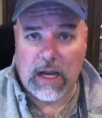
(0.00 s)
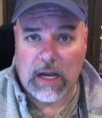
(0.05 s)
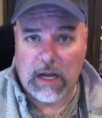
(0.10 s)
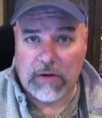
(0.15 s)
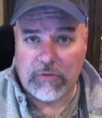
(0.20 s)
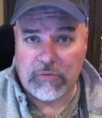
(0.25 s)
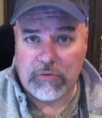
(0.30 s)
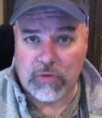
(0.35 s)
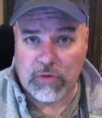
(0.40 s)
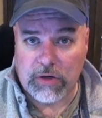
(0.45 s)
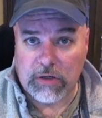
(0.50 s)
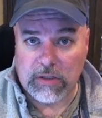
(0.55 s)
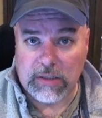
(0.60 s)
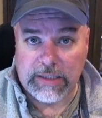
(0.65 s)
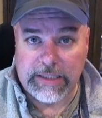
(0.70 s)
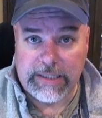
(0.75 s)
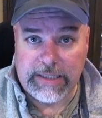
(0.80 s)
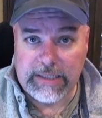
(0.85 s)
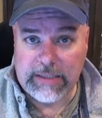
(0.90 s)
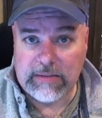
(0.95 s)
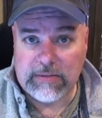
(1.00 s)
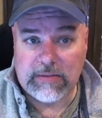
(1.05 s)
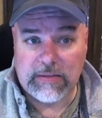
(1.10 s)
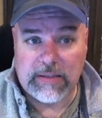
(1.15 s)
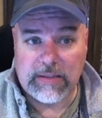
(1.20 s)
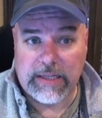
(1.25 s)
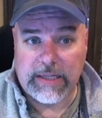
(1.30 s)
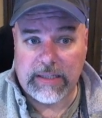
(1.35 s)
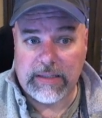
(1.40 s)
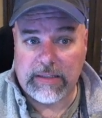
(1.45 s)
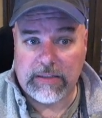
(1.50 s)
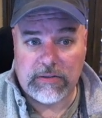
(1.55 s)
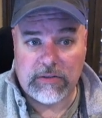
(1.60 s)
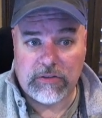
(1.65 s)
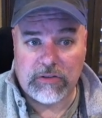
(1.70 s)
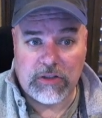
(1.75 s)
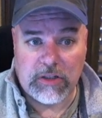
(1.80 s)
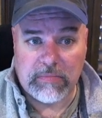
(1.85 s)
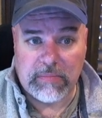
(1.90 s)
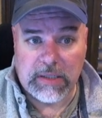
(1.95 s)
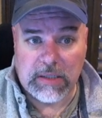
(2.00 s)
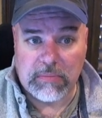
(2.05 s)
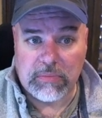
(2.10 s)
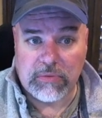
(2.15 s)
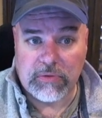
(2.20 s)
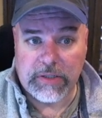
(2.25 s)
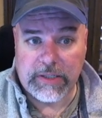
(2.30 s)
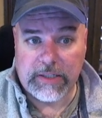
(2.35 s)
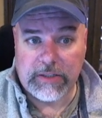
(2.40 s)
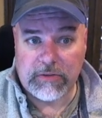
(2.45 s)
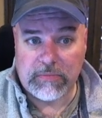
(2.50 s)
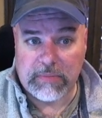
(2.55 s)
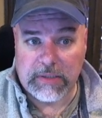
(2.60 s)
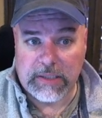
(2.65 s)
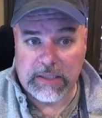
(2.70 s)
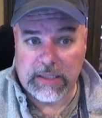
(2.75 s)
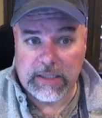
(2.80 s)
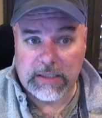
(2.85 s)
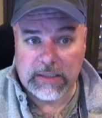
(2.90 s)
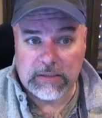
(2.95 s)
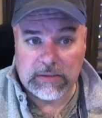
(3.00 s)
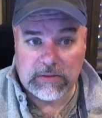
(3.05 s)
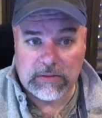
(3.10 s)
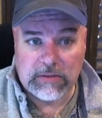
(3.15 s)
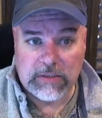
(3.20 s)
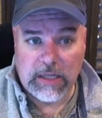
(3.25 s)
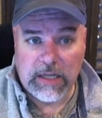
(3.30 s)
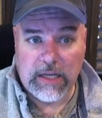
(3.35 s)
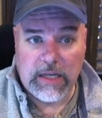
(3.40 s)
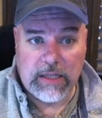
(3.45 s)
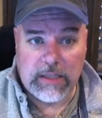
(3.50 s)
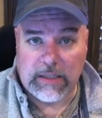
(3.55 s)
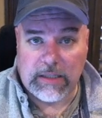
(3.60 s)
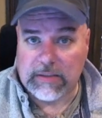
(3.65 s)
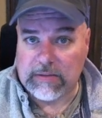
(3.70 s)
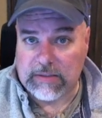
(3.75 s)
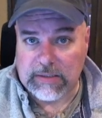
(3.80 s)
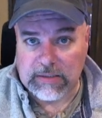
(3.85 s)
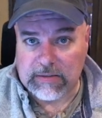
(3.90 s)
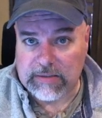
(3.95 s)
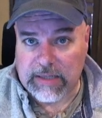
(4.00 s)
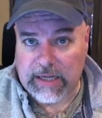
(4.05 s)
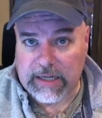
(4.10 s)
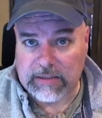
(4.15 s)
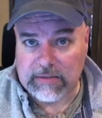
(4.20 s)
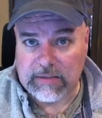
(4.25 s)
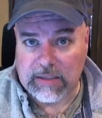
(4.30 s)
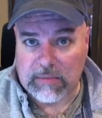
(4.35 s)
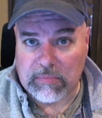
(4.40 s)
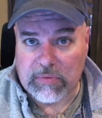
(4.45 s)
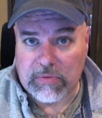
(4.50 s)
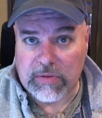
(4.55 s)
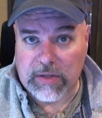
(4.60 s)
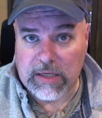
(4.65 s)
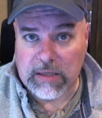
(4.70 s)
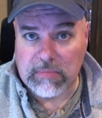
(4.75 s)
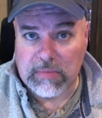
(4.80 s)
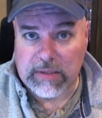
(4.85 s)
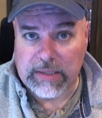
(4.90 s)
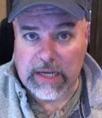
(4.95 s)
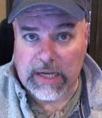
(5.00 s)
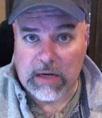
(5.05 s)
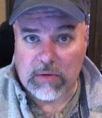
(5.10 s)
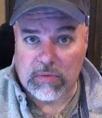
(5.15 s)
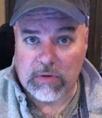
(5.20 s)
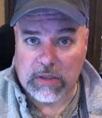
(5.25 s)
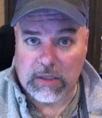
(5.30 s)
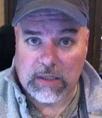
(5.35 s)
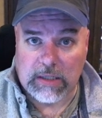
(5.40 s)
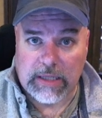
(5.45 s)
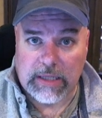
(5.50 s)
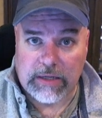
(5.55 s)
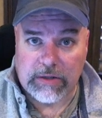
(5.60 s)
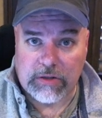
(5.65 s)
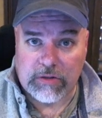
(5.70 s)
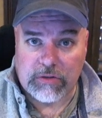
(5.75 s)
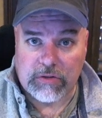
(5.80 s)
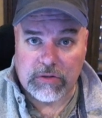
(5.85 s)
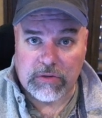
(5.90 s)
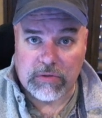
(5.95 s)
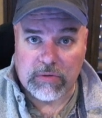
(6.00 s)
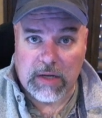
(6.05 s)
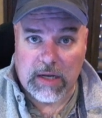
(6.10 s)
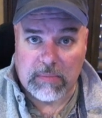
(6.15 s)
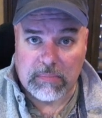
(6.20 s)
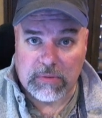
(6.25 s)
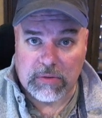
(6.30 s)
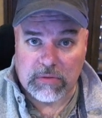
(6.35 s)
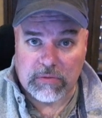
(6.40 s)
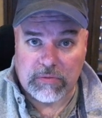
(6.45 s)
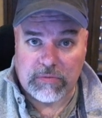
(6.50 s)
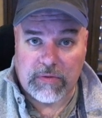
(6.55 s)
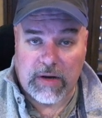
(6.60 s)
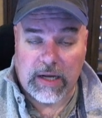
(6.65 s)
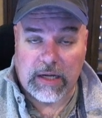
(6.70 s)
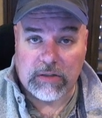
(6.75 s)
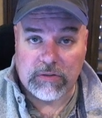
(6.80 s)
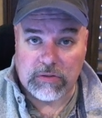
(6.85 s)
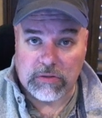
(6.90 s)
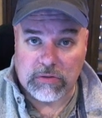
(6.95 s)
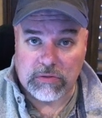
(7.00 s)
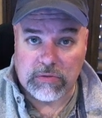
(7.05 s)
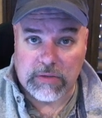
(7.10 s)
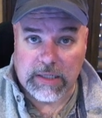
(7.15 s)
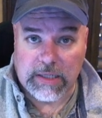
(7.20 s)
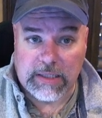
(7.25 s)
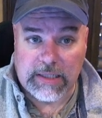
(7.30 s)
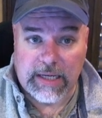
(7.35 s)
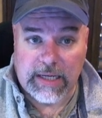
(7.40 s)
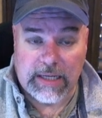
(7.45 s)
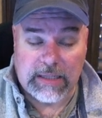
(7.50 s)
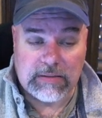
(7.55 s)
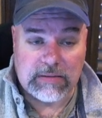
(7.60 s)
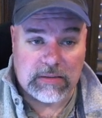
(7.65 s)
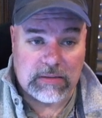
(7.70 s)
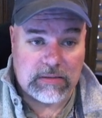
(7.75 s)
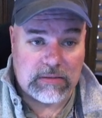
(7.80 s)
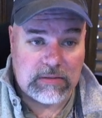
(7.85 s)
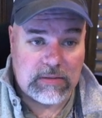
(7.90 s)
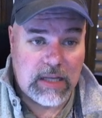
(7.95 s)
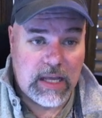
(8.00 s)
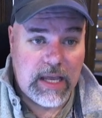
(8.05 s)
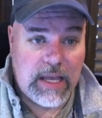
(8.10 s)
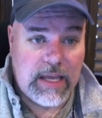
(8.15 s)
for your leads, then this is going to be a breeze because it's the exact same thing, but now we're going to allow you to upload files and create cases.